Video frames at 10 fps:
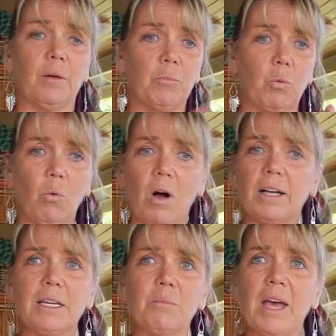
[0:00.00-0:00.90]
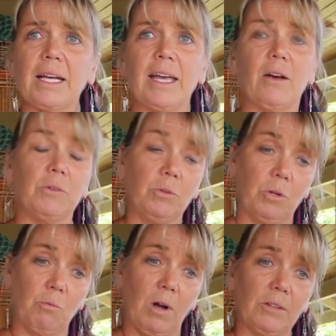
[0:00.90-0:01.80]
Walking back out, you
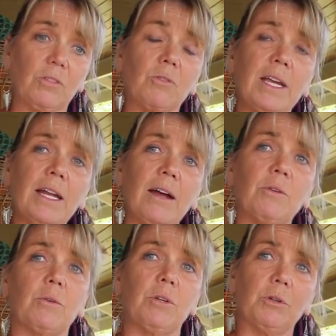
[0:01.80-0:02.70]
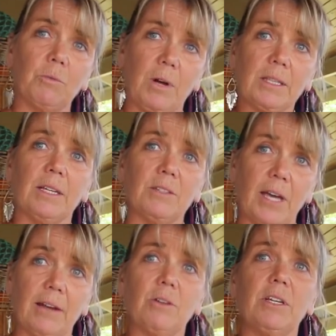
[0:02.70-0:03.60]
can walk straight out or you can walk the
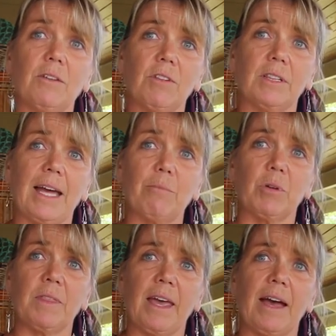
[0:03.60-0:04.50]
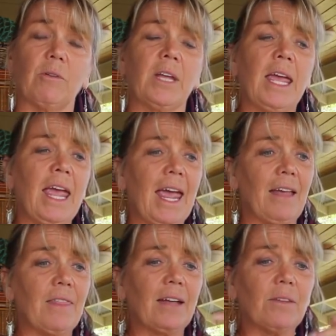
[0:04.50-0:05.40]
entirety of the labyrinth out,
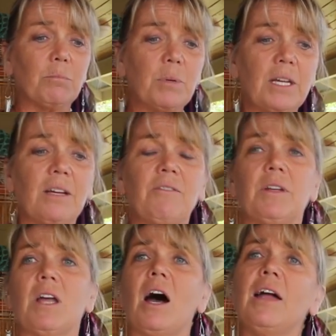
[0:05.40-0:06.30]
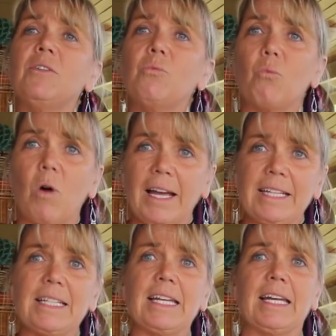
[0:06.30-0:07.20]
and that's a bit of an
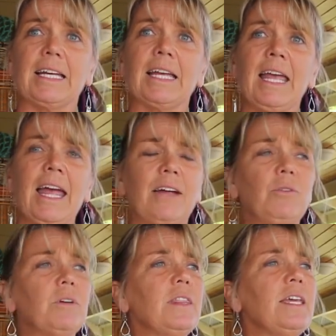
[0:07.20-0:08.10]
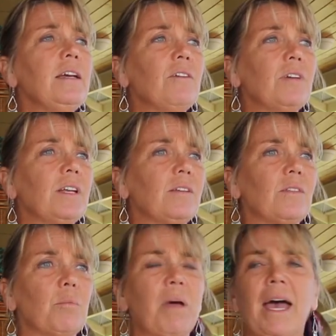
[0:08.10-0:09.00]
unwinding, and you can think of it as
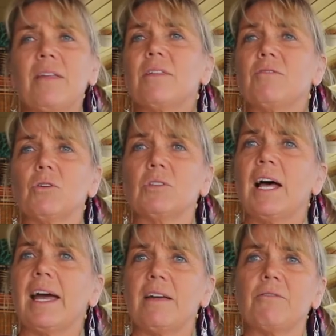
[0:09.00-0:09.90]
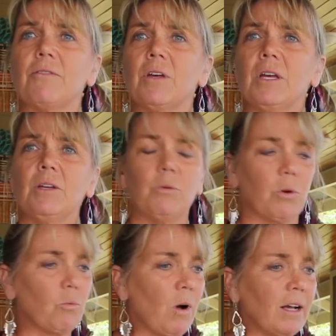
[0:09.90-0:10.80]
the path of your life. You
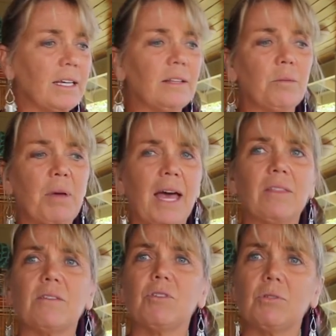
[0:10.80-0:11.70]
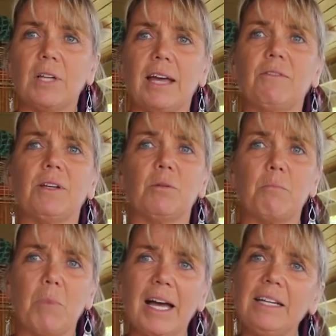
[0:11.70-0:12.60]
are walking the path of your life in a
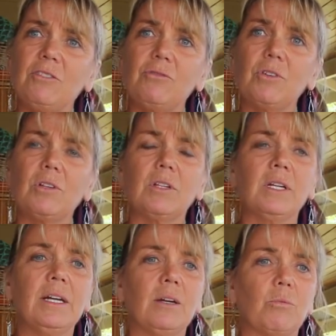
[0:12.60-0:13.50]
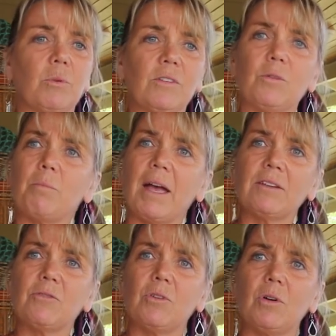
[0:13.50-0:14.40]
mindful,
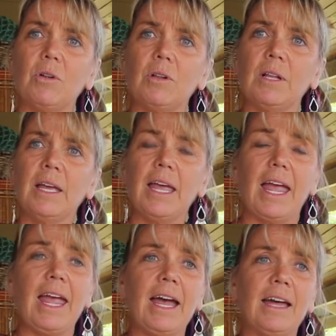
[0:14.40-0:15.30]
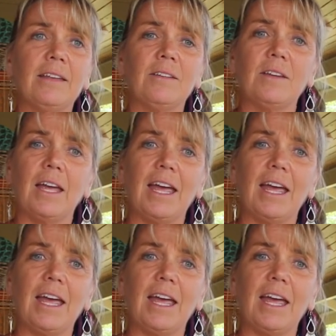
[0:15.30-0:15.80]
respectful, and